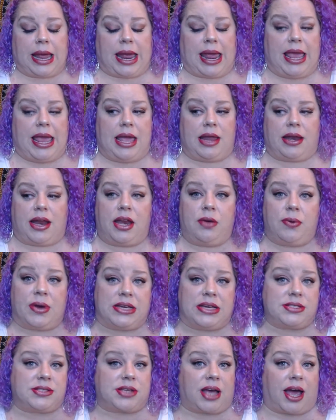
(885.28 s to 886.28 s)
And
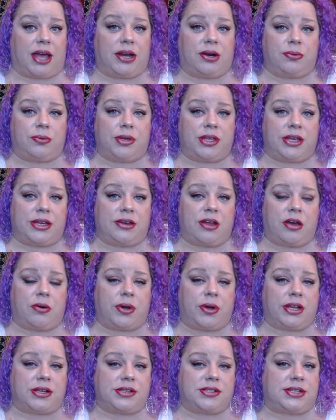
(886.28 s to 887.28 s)
anyways, I don't really know
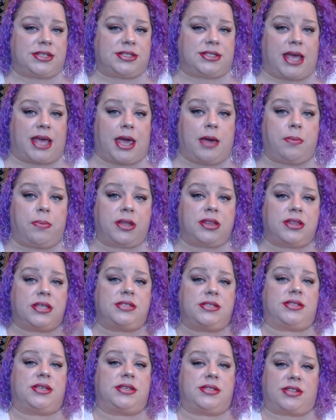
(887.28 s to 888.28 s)
what else to say, but
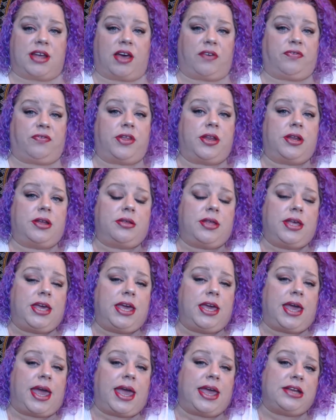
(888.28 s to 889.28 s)
this is
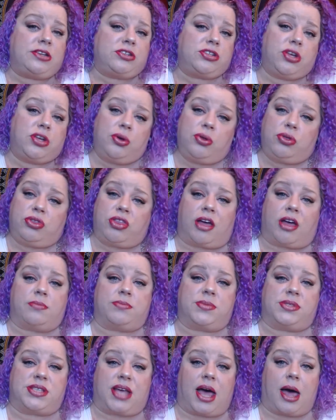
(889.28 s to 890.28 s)
definitely a 2
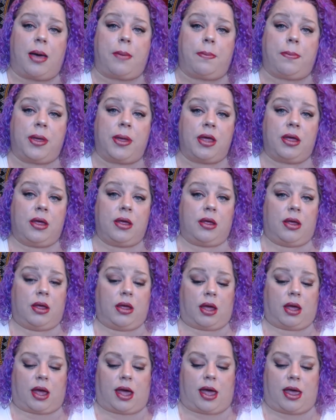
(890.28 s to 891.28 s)
thumbs up.
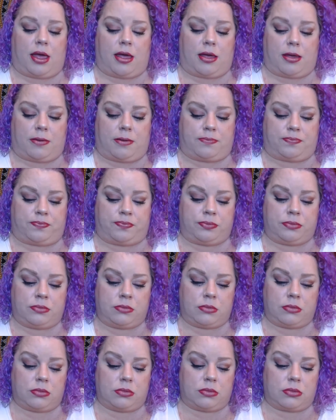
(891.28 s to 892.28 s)
The
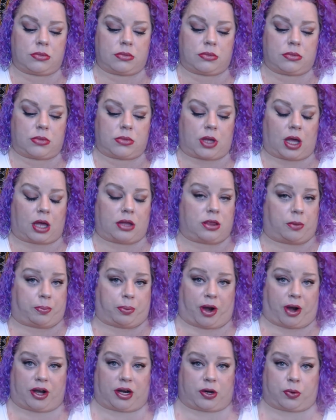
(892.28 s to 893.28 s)

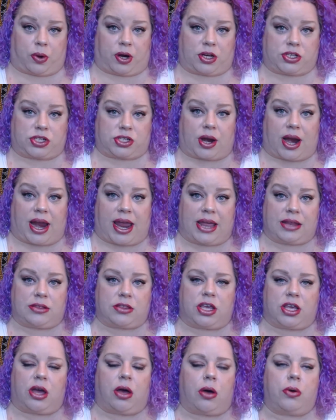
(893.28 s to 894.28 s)
product works great.
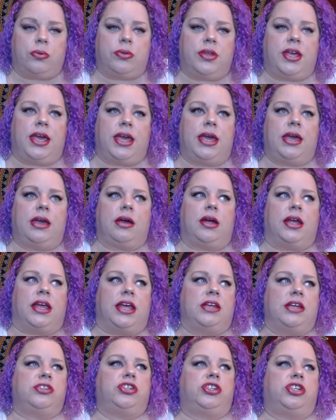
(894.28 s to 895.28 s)
The only
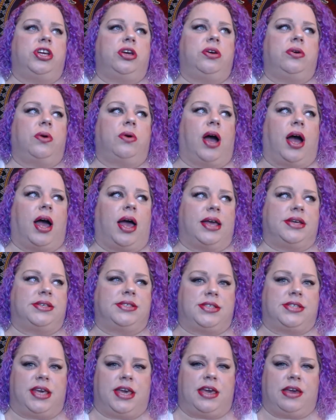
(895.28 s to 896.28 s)
issue I
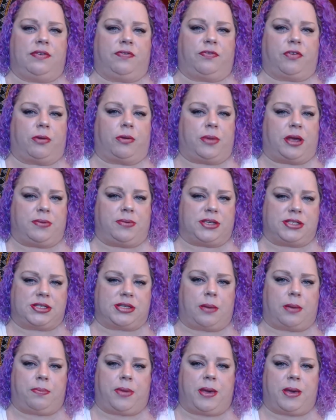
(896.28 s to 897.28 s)
see for maybe
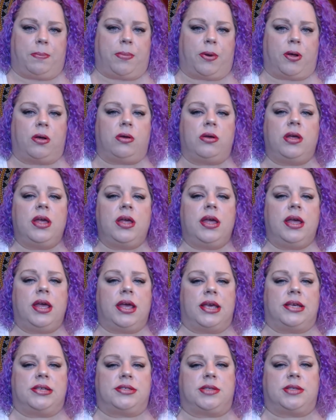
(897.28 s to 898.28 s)
some people
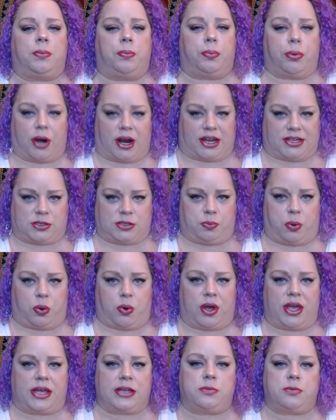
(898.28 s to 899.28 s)
is the price
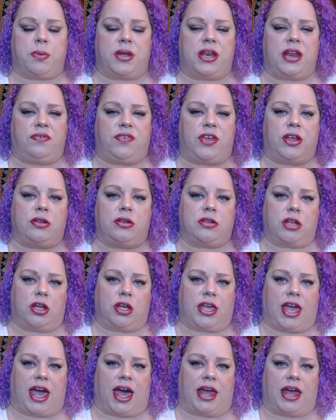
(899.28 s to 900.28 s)
point. But if you
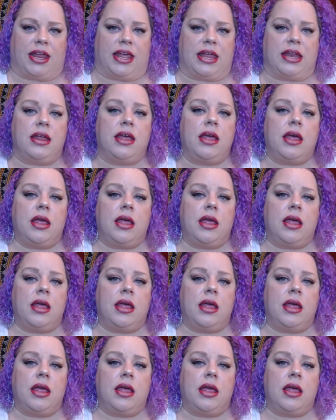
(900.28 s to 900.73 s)
look at it